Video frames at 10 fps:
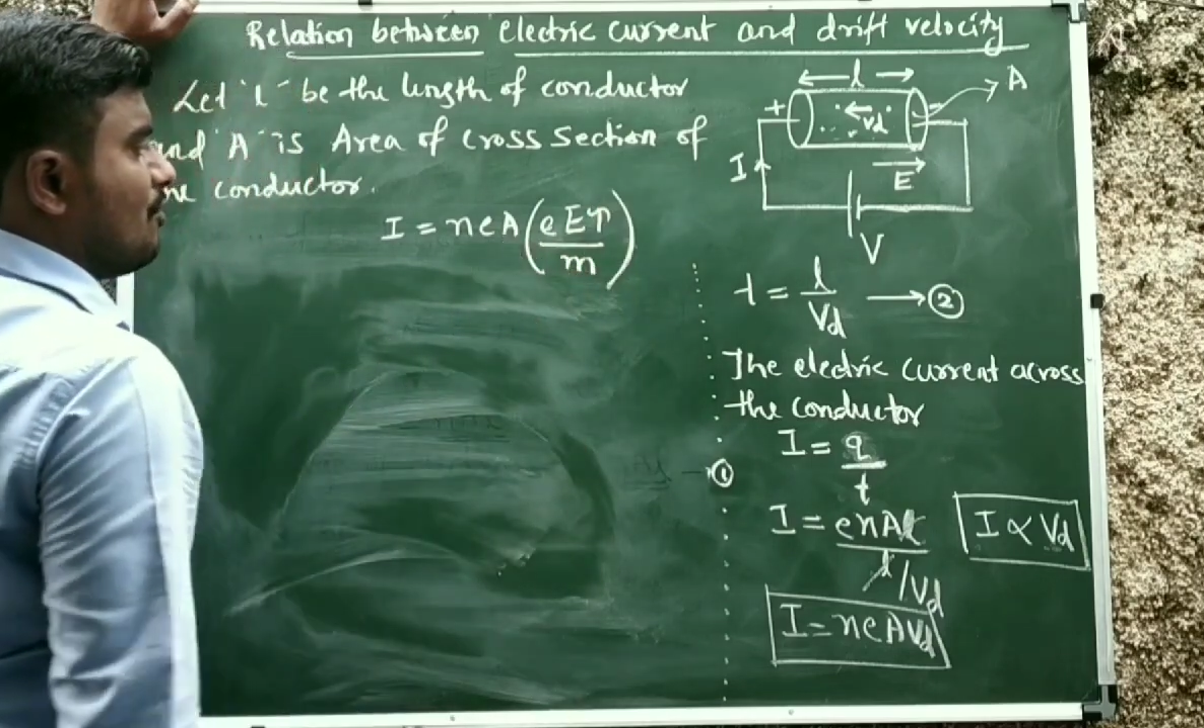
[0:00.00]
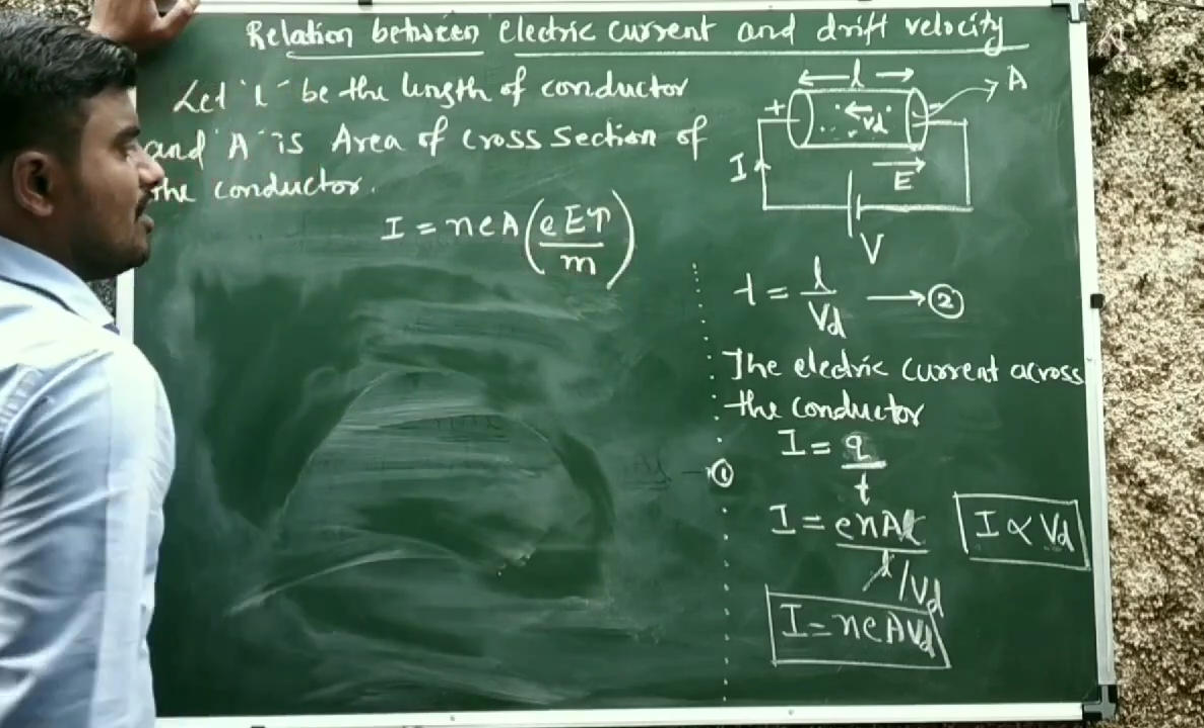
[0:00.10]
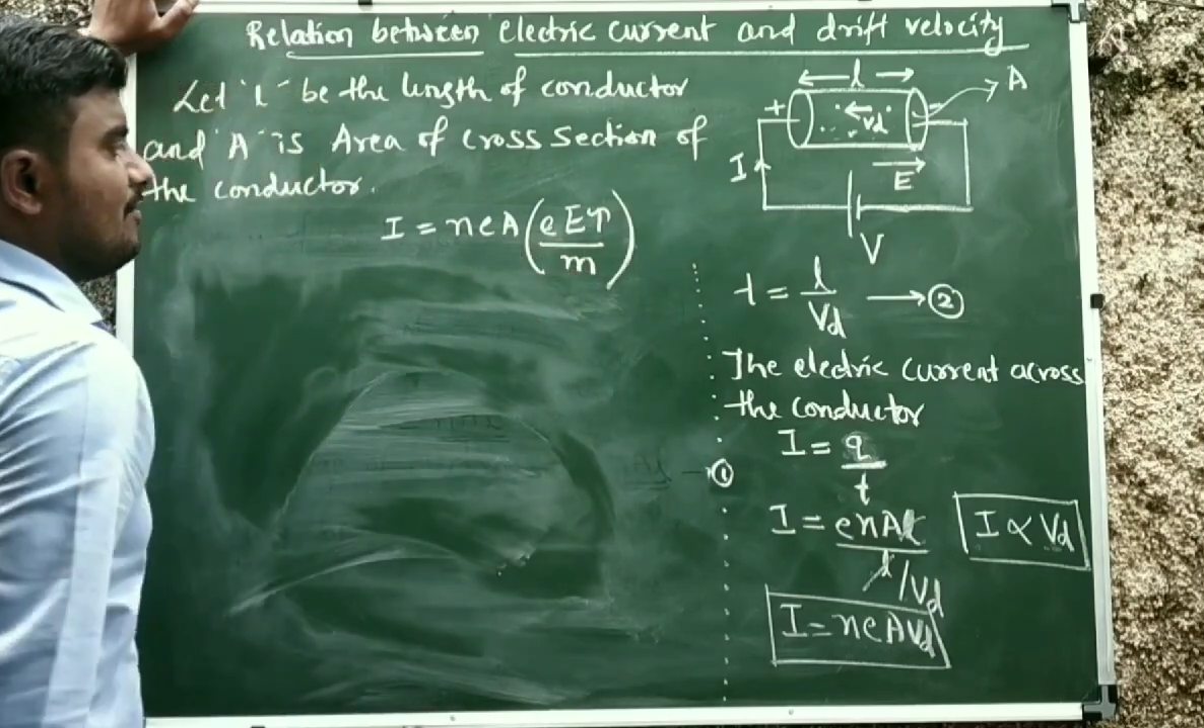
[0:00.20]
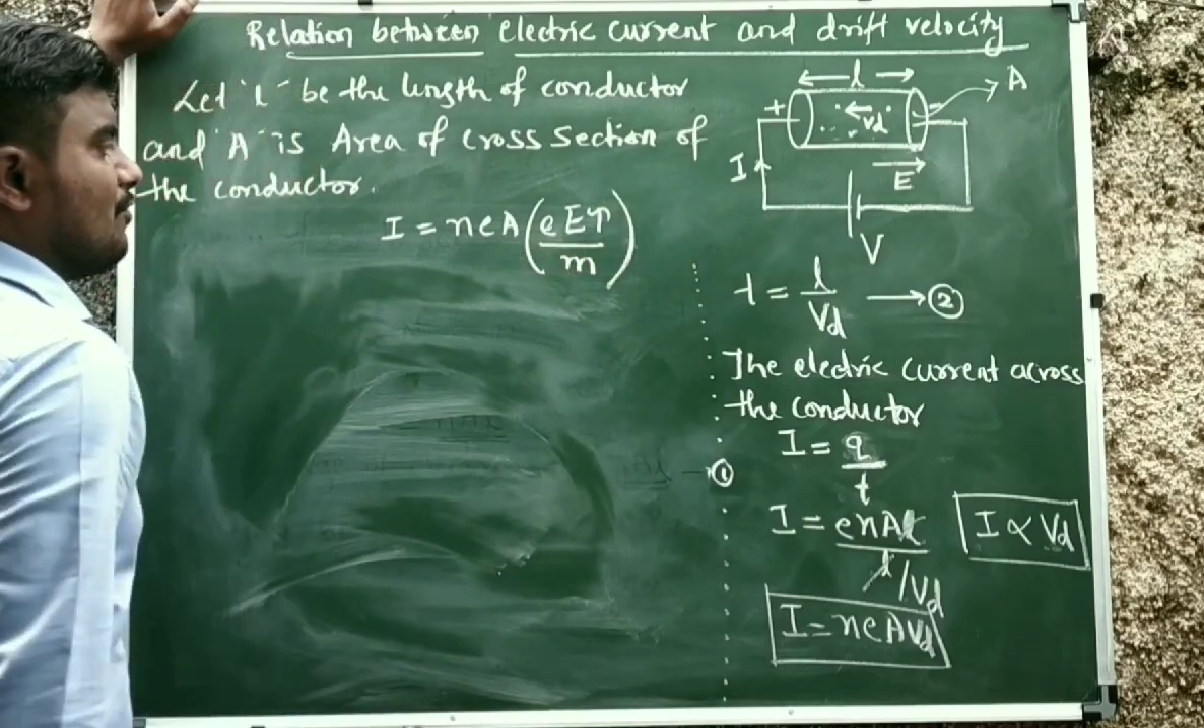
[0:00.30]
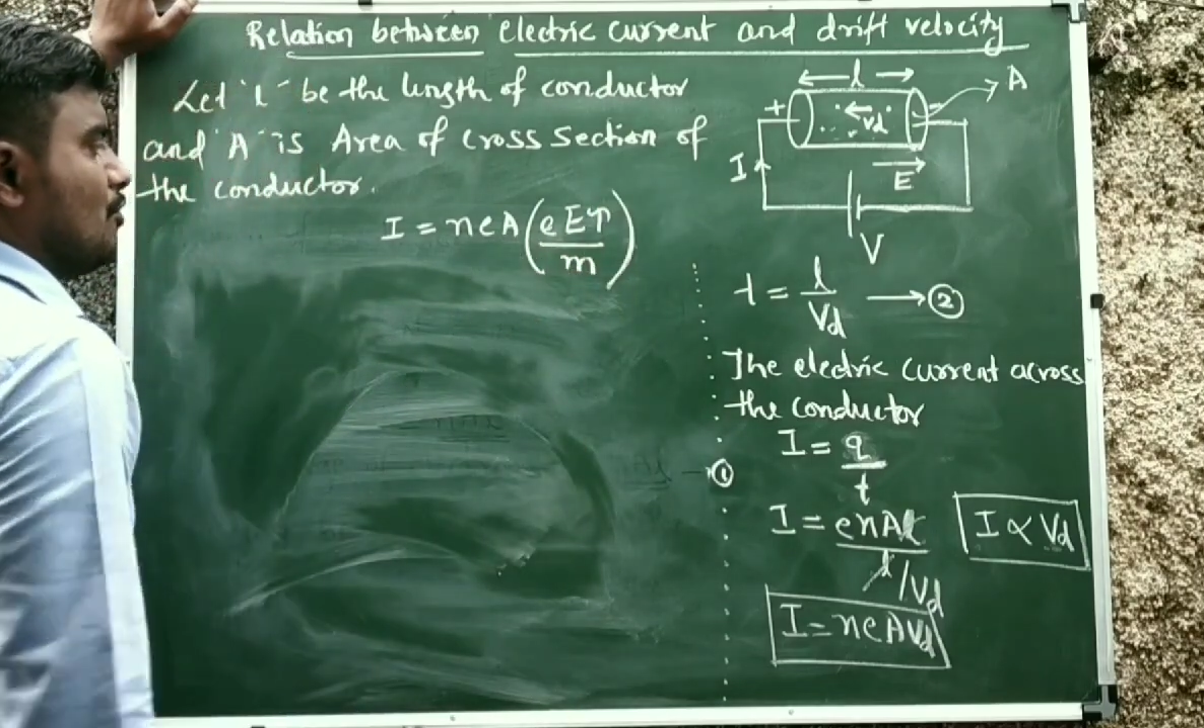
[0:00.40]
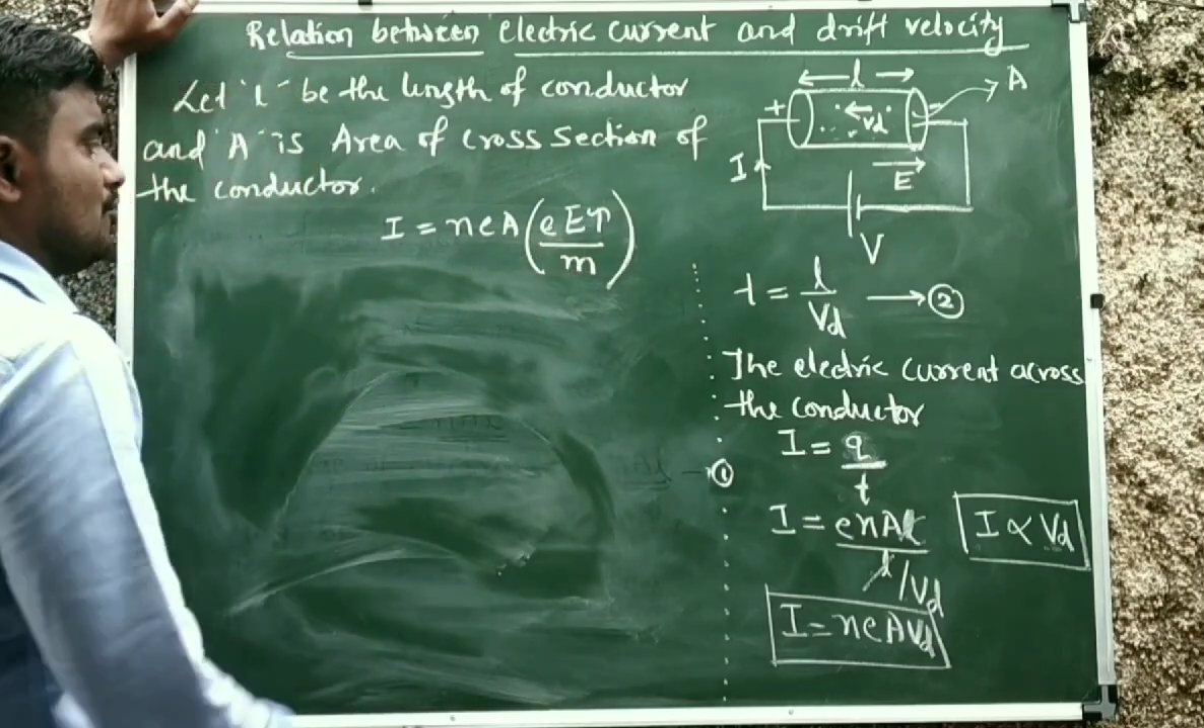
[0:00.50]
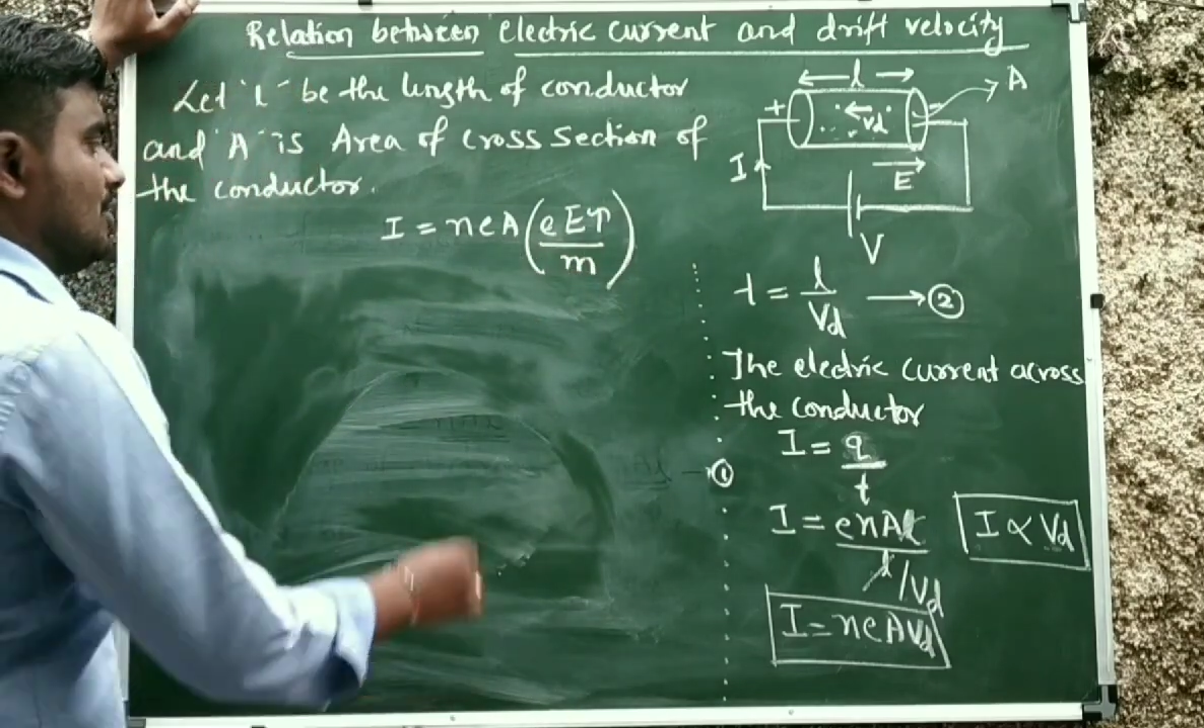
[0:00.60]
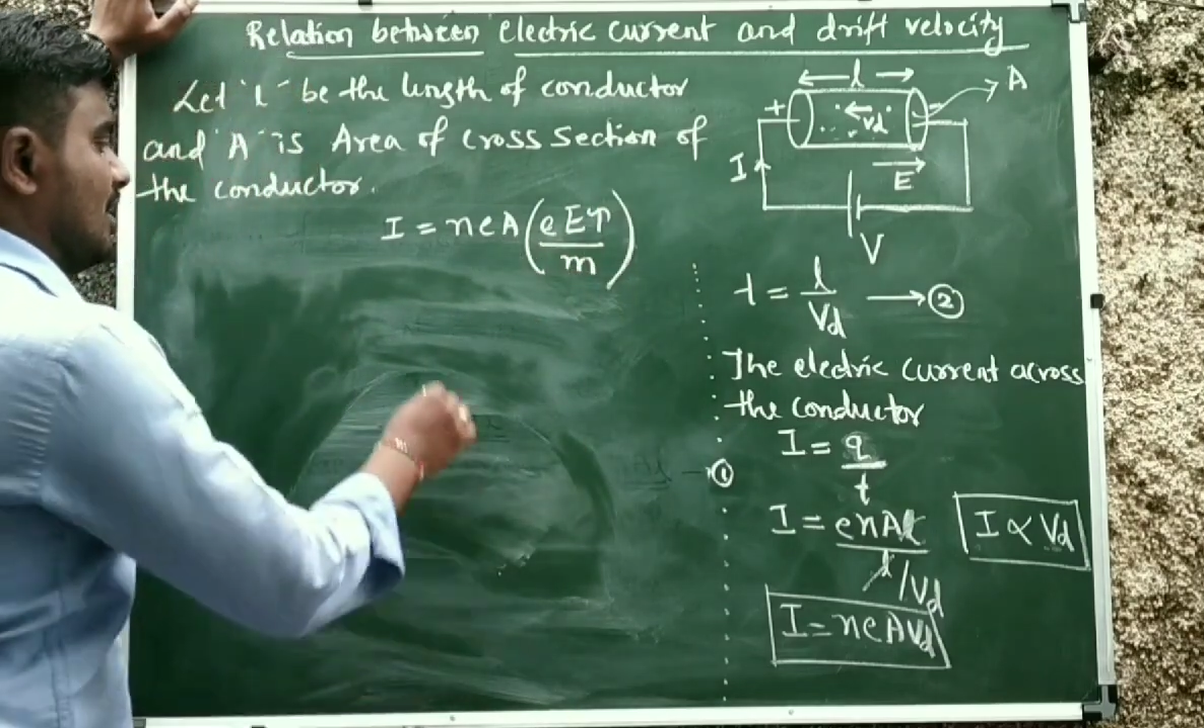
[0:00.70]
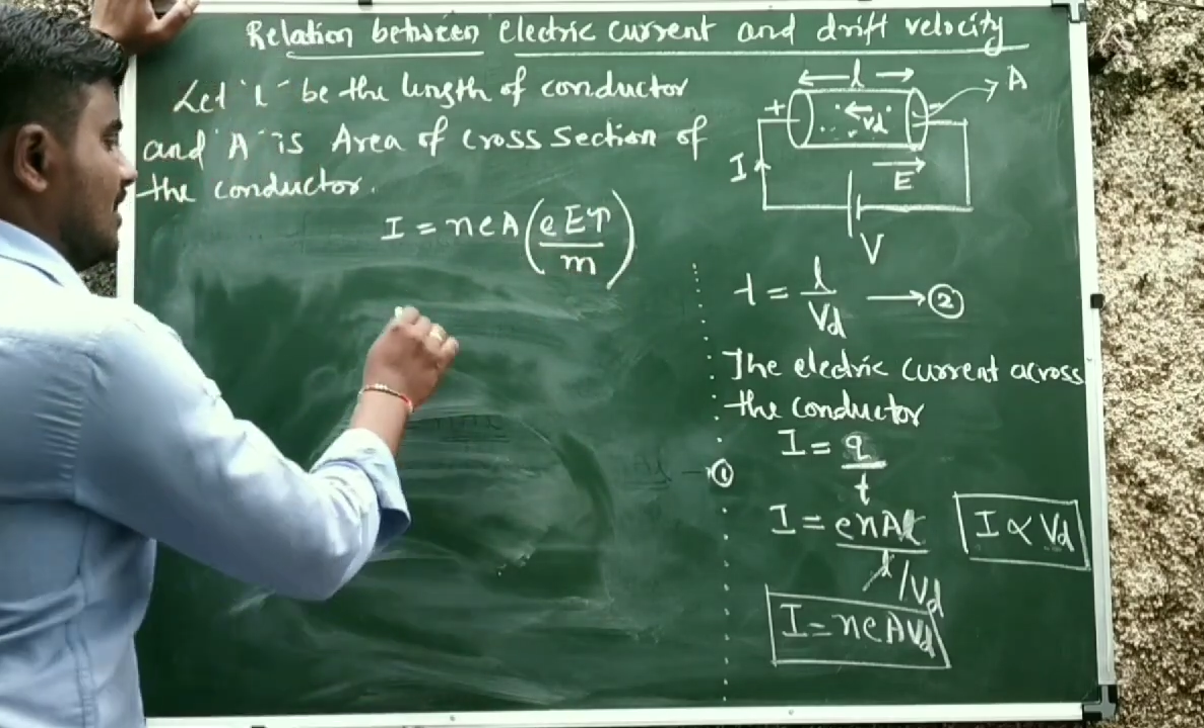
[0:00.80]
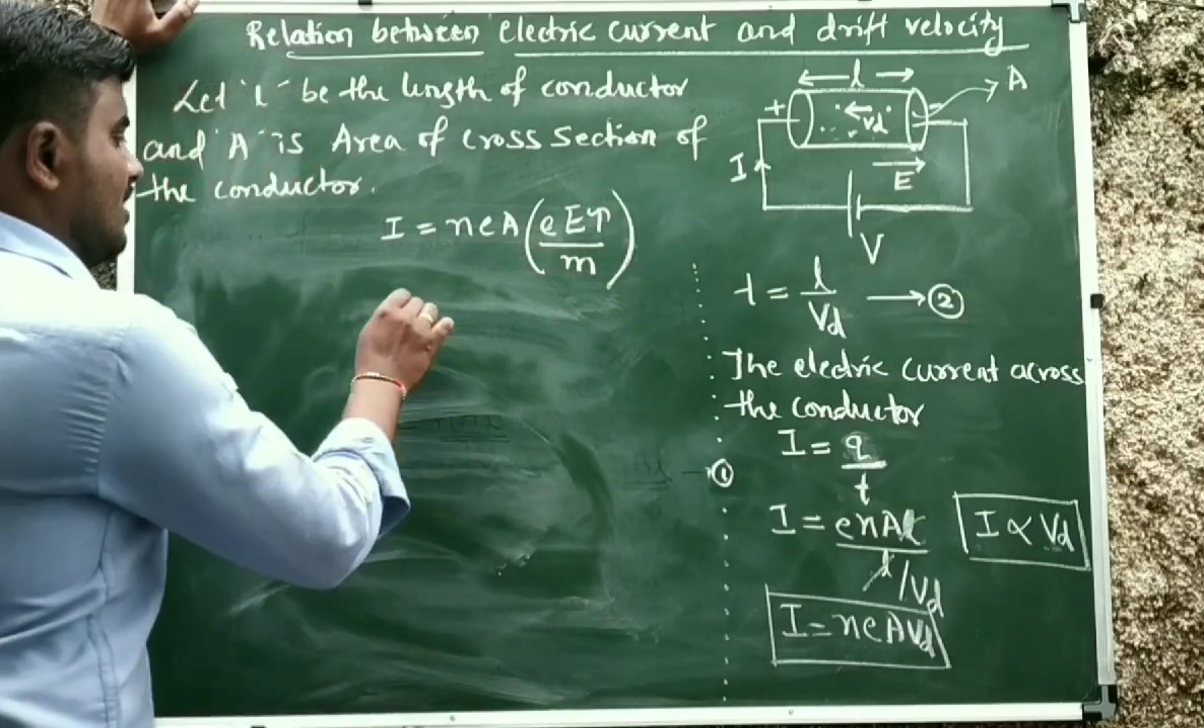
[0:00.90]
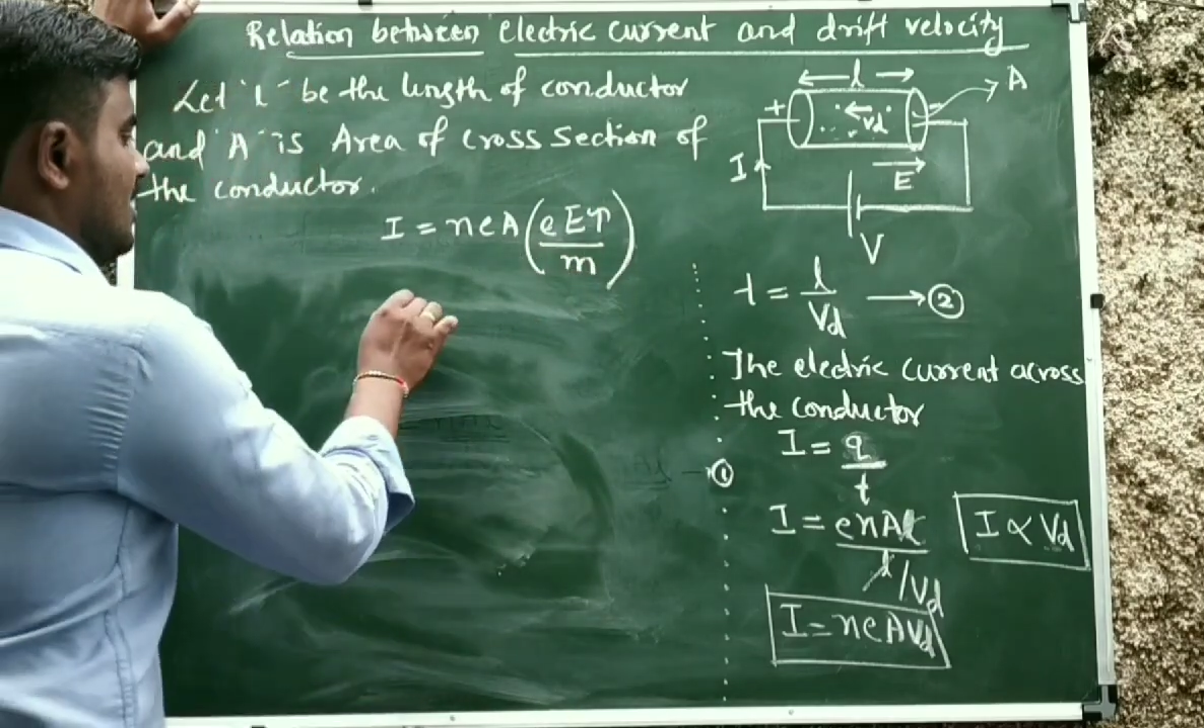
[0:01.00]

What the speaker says: drift velocity.